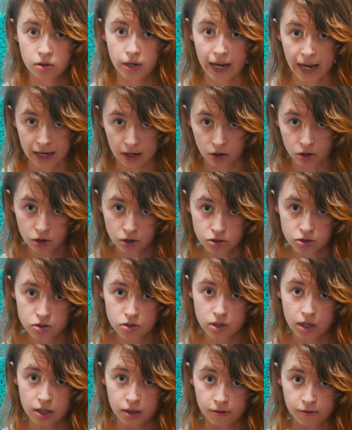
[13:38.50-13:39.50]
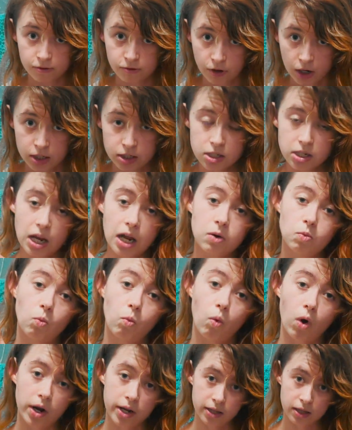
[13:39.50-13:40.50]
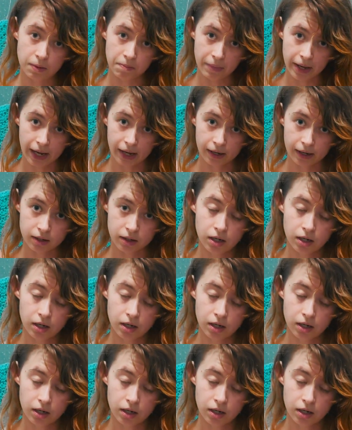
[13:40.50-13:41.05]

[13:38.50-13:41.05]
anchors in the front and 1 in the back.